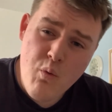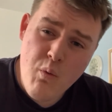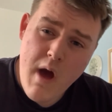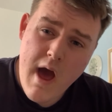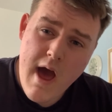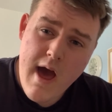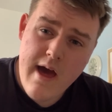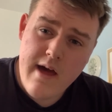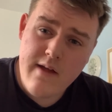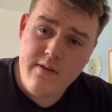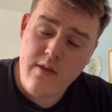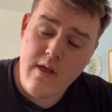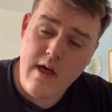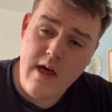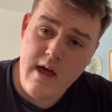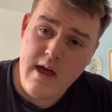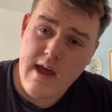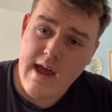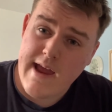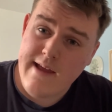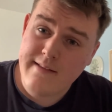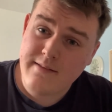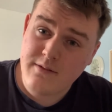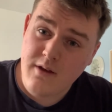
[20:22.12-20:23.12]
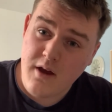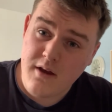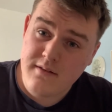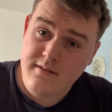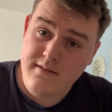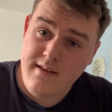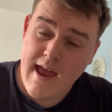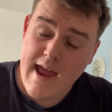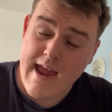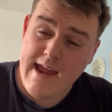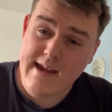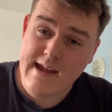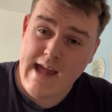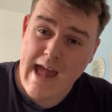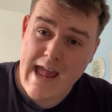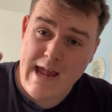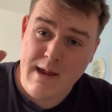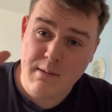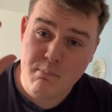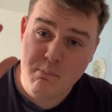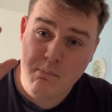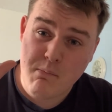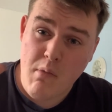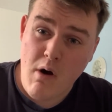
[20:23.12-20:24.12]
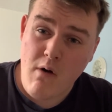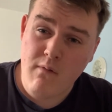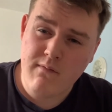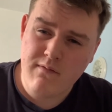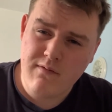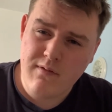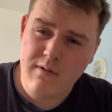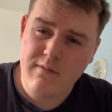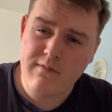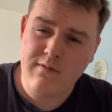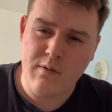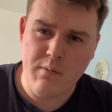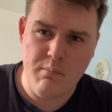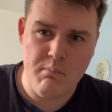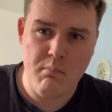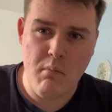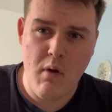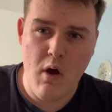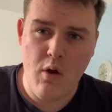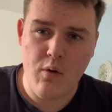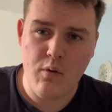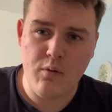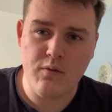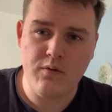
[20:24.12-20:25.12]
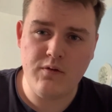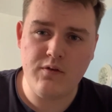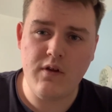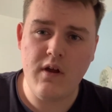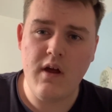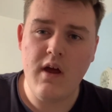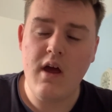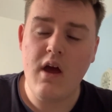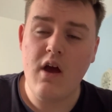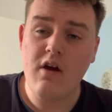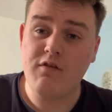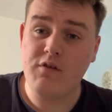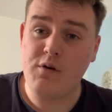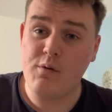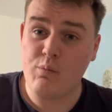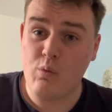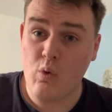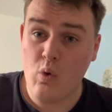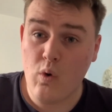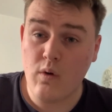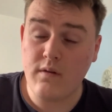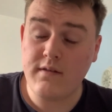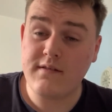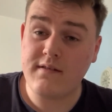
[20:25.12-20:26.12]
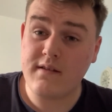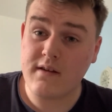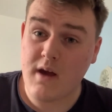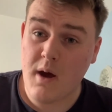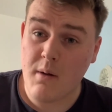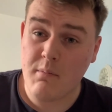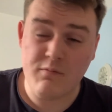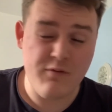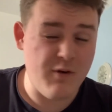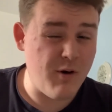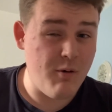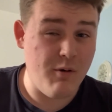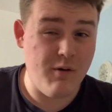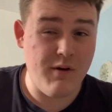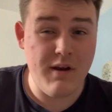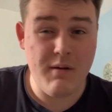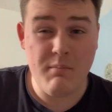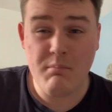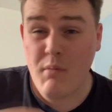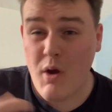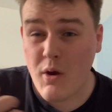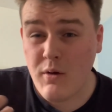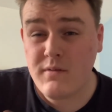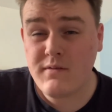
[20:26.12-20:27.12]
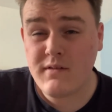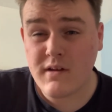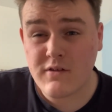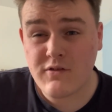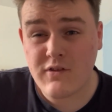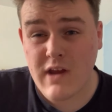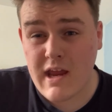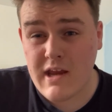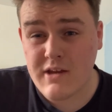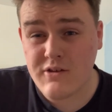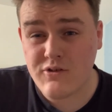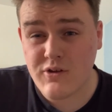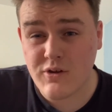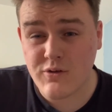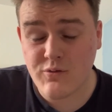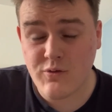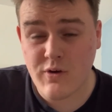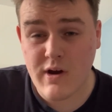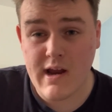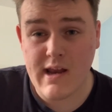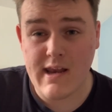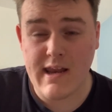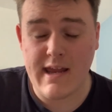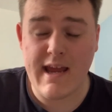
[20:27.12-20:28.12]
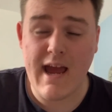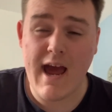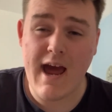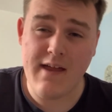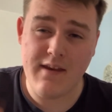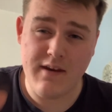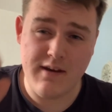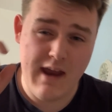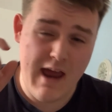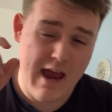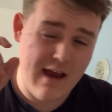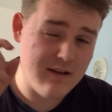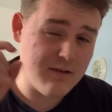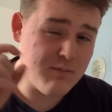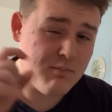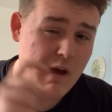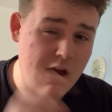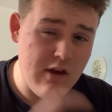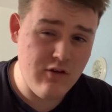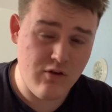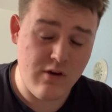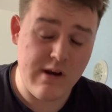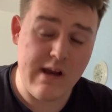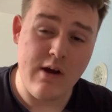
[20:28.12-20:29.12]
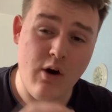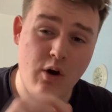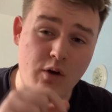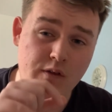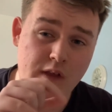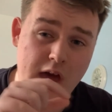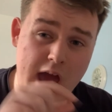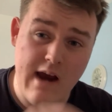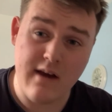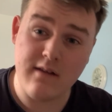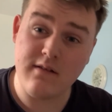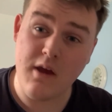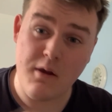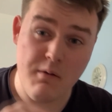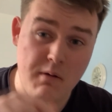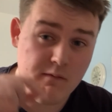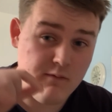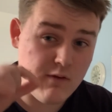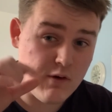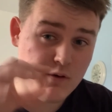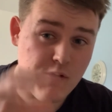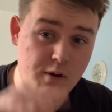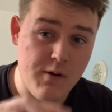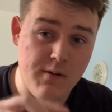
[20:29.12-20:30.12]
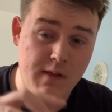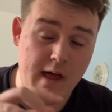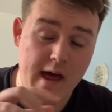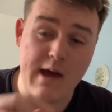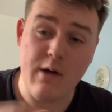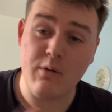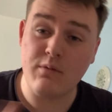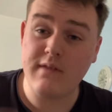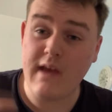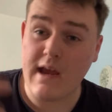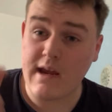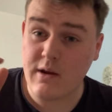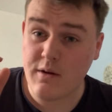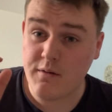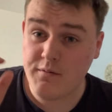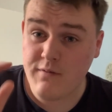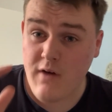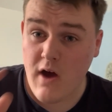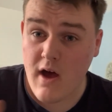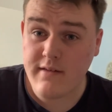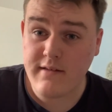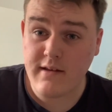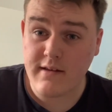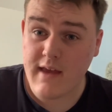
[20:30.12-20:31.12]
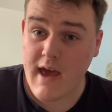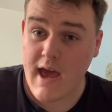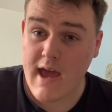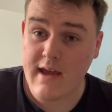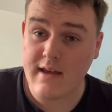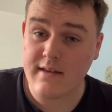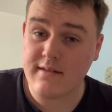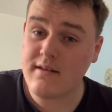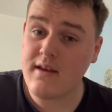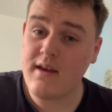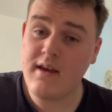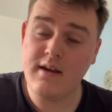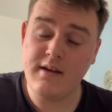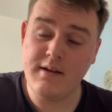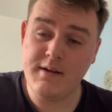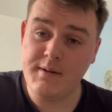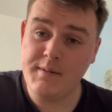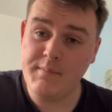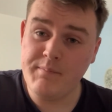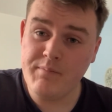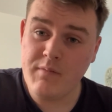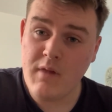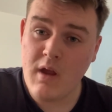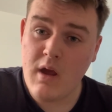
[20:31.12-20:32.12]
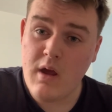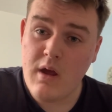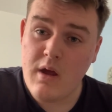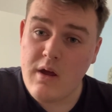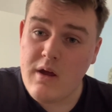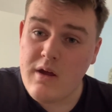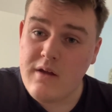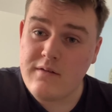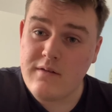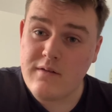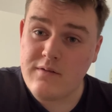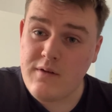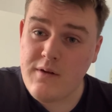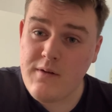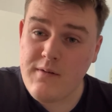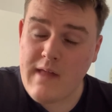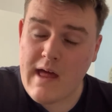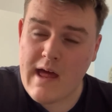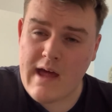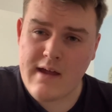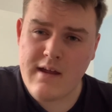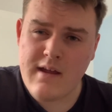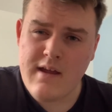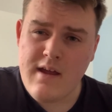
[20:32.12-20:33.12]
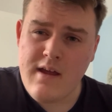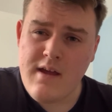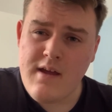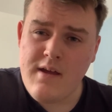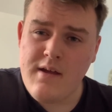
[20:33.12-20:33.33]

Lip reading: aware that it does take a month for most rewards to come through on most exchanges really, and especially on Nexo. If you do that, it will take you 30 days to do that.